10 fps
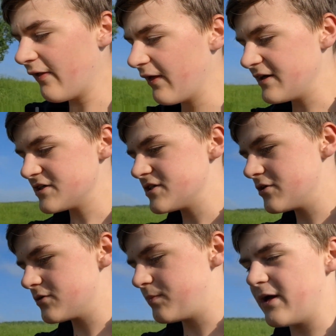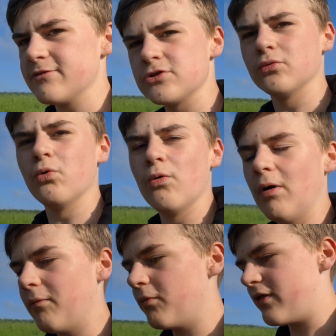They just do a bit of sort of warm
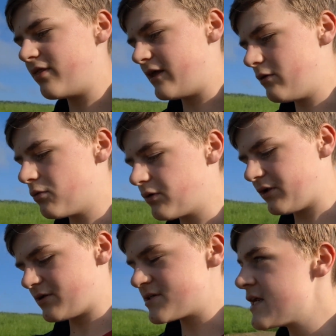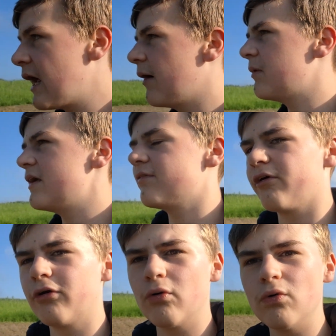up with the audience. I believe they
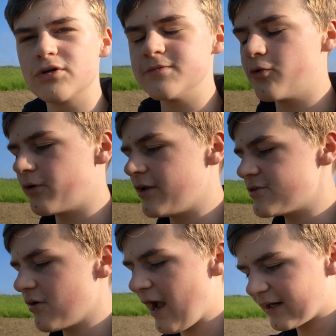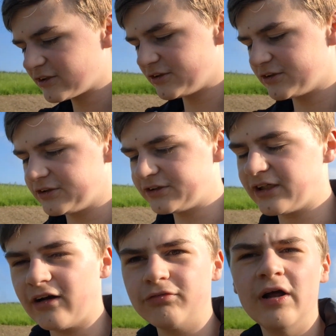record some audience reactions and
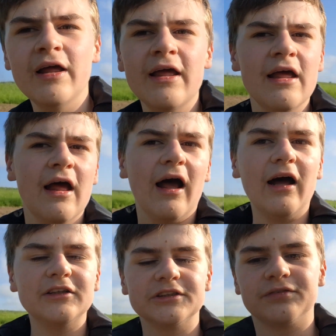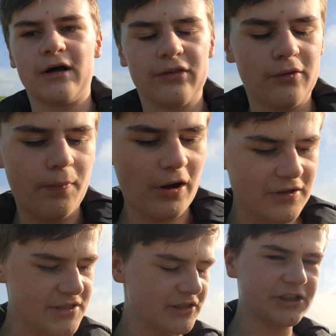stuff, just for other
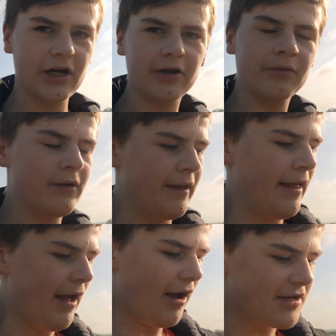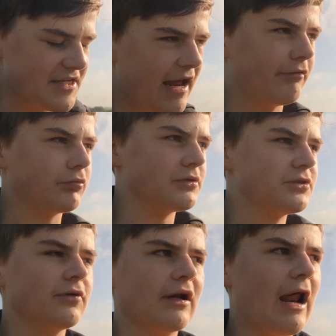parts of the show. Everyone's
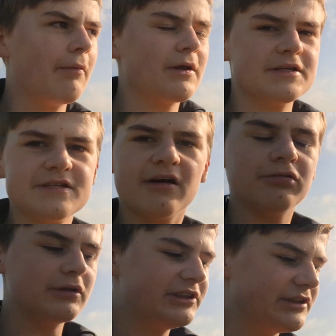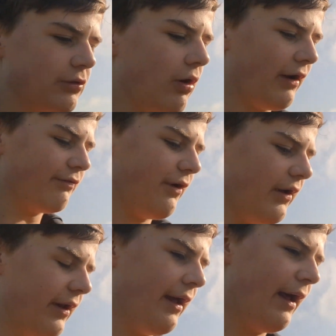sort of clapping and stuff, which is quite fun.